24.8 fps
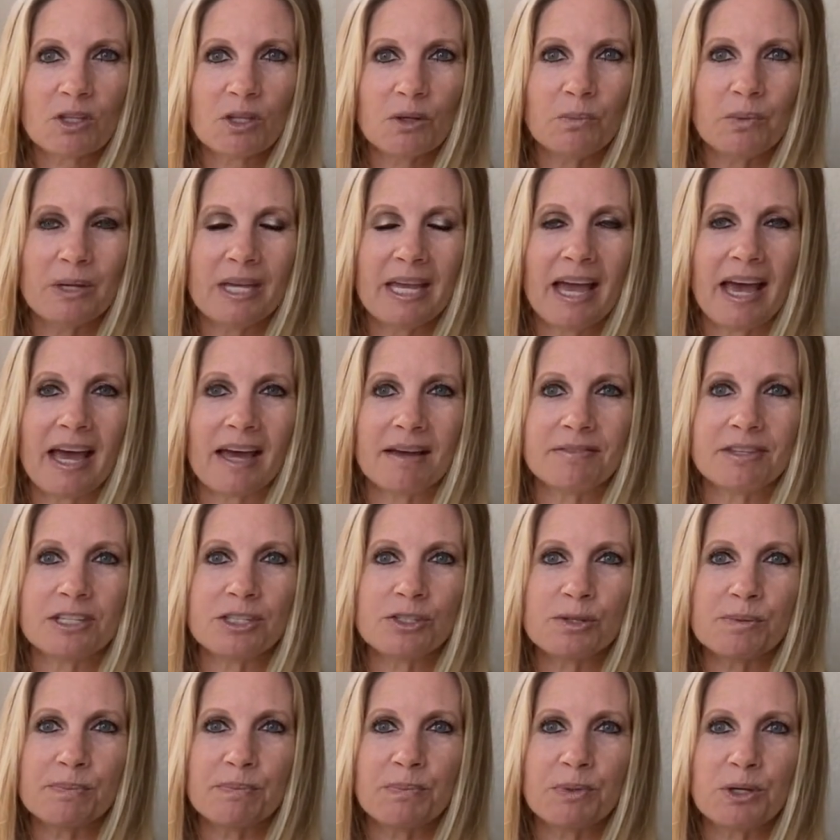We have
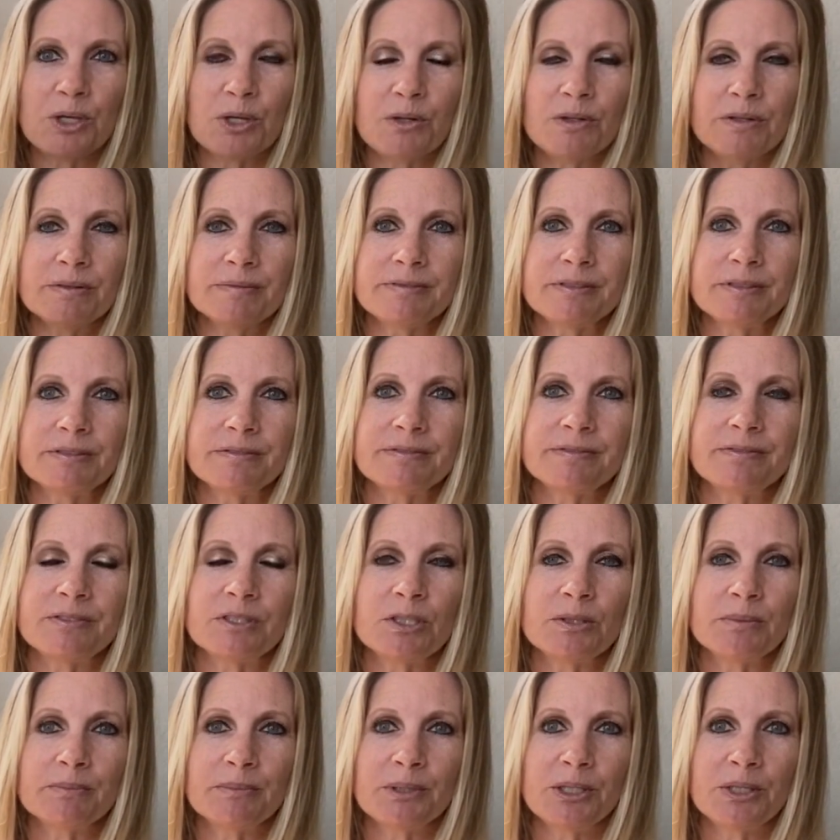this beautiful
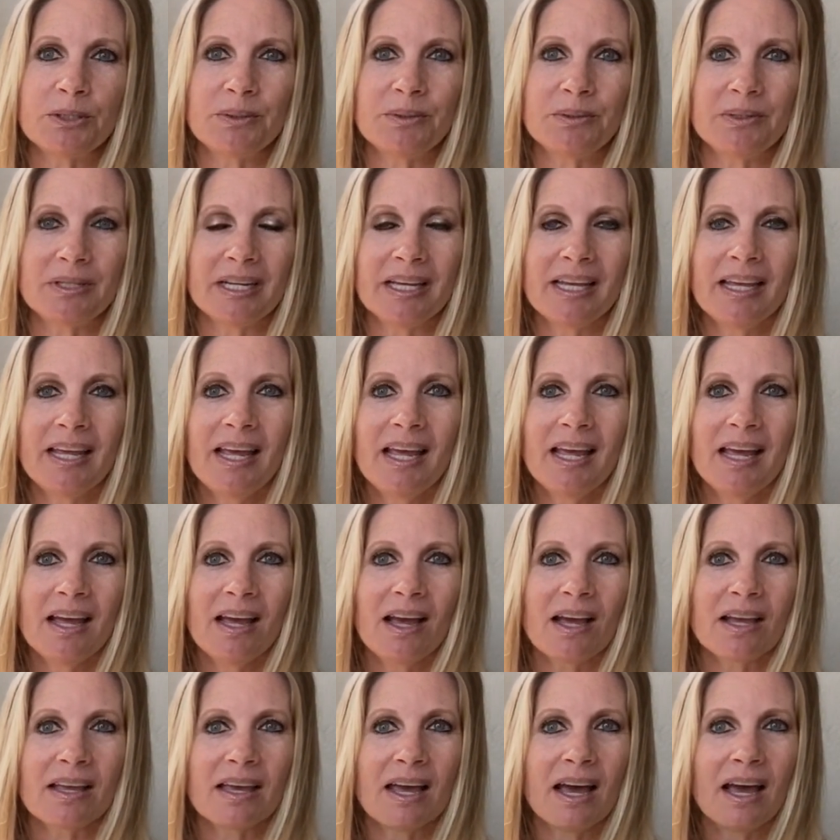full moon
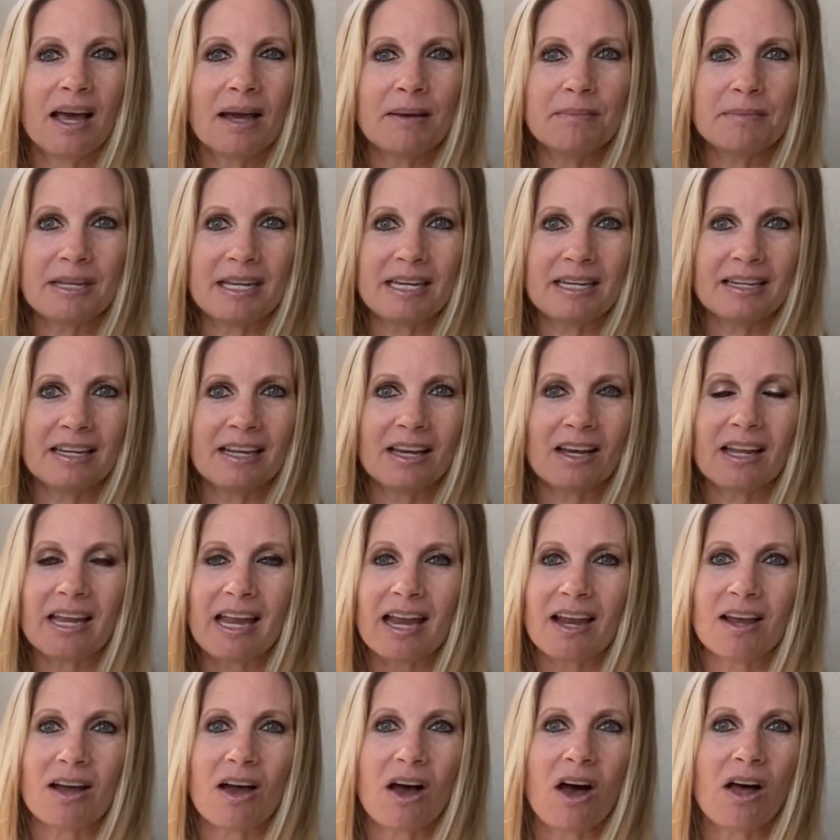coming
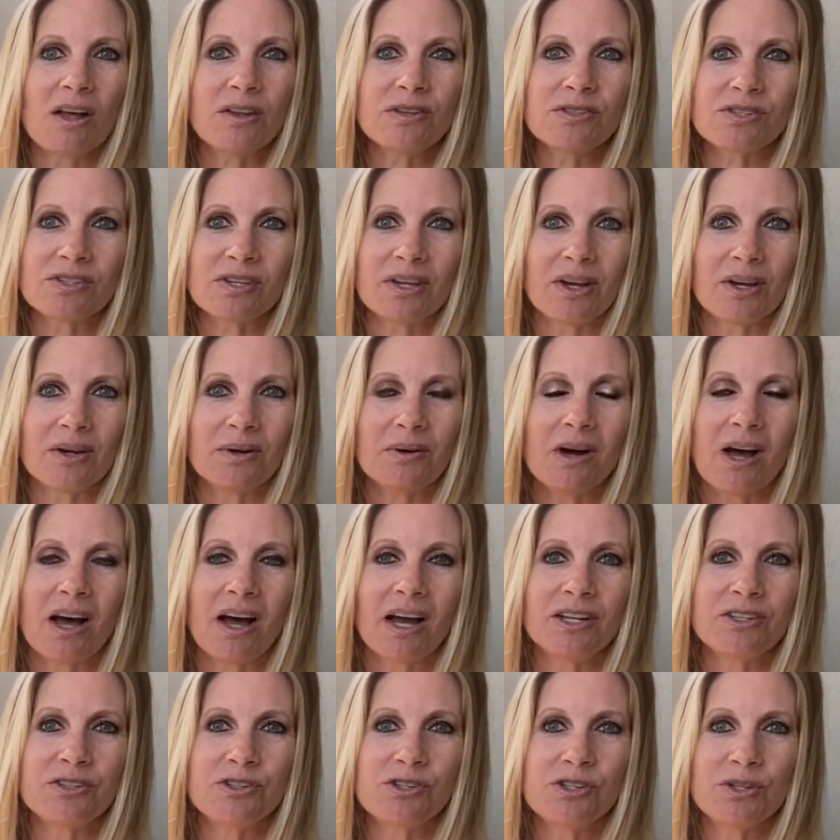also
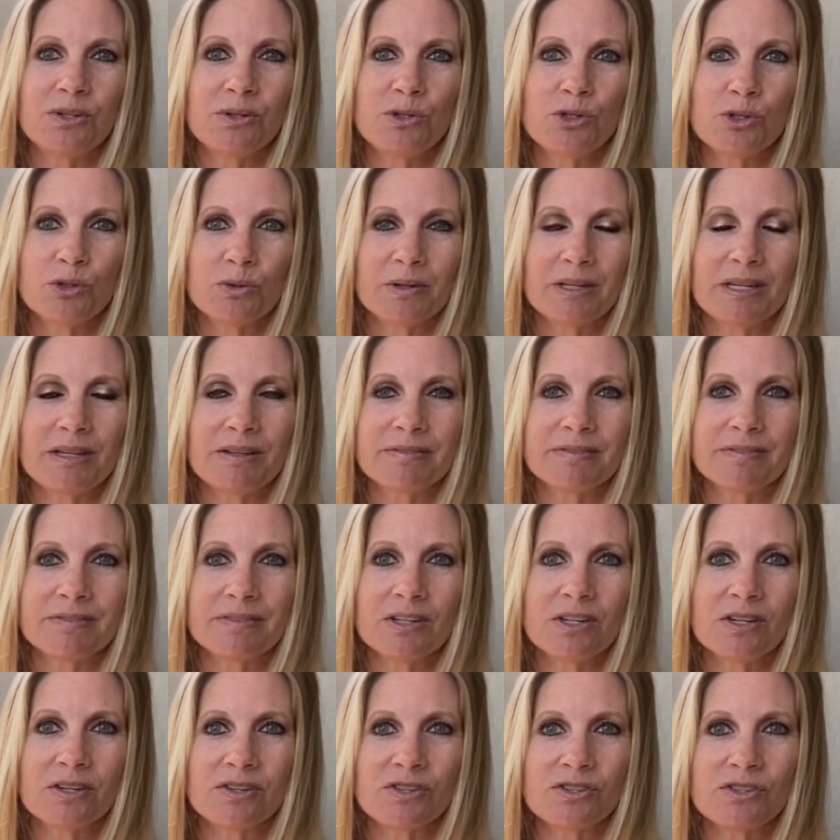on June
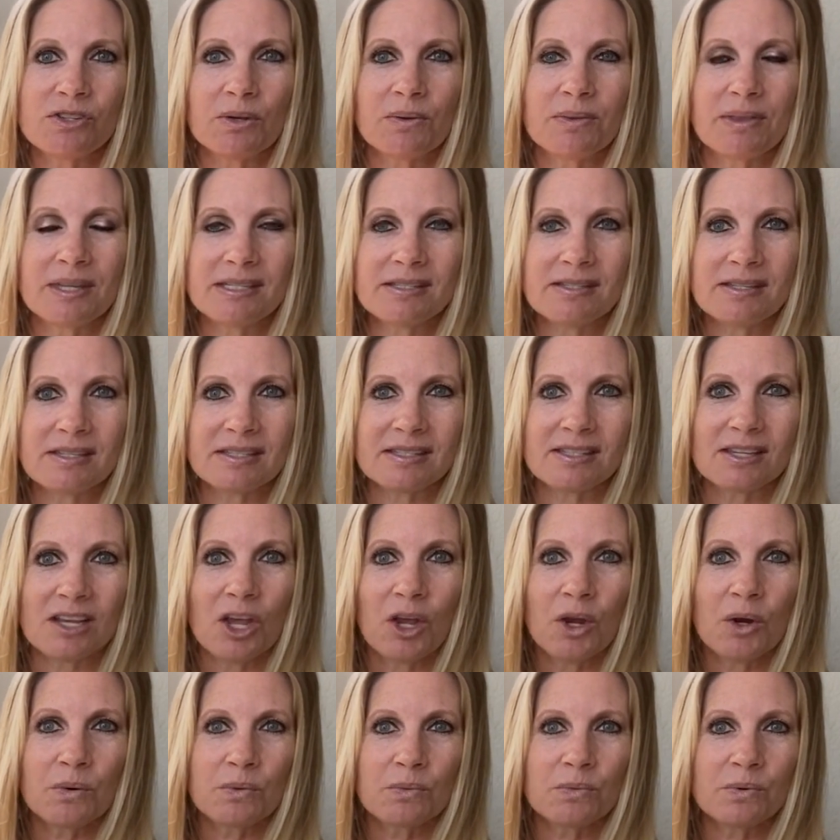21st. So this is
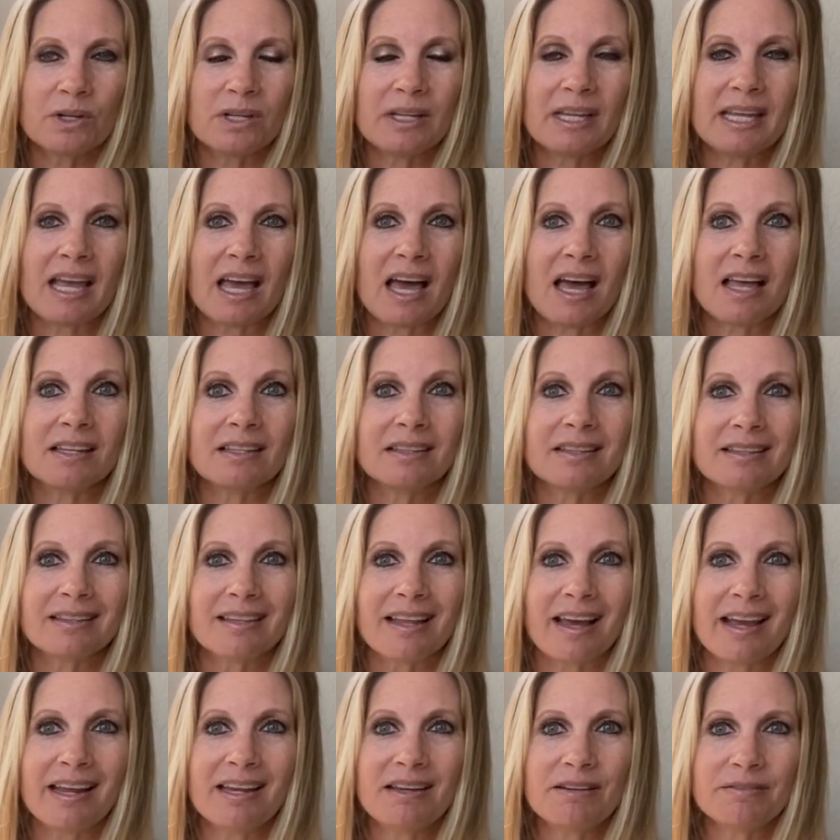really a
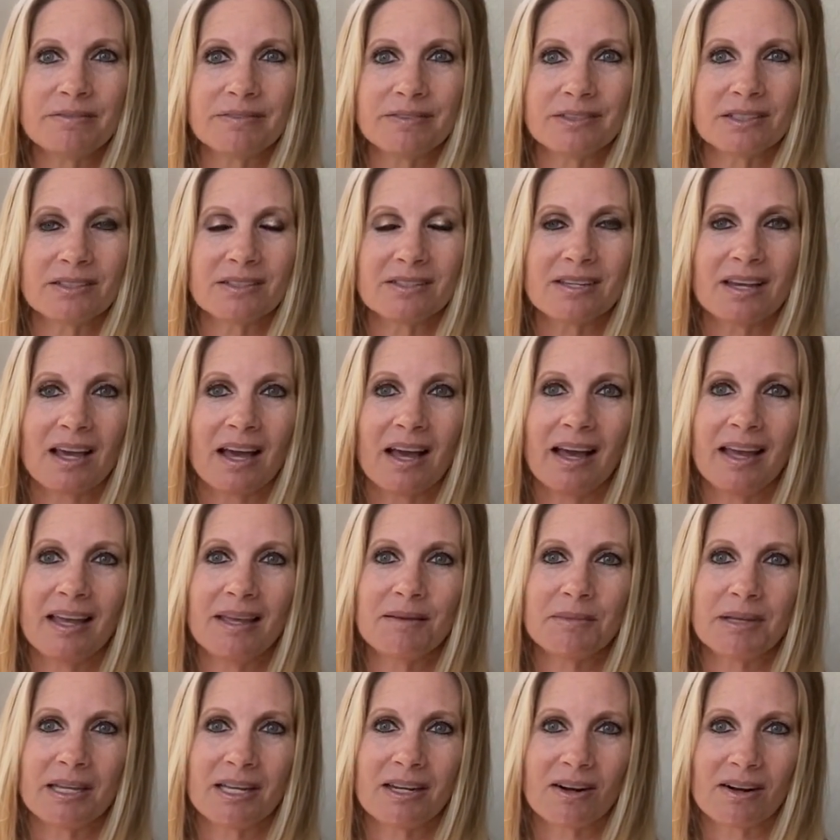light-filled
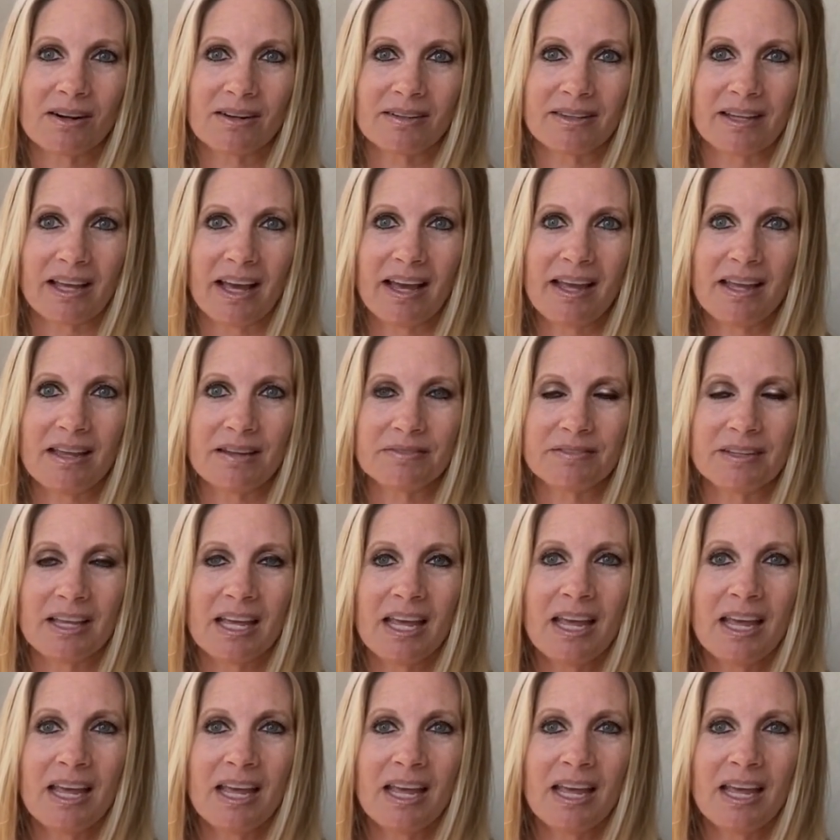time in our life.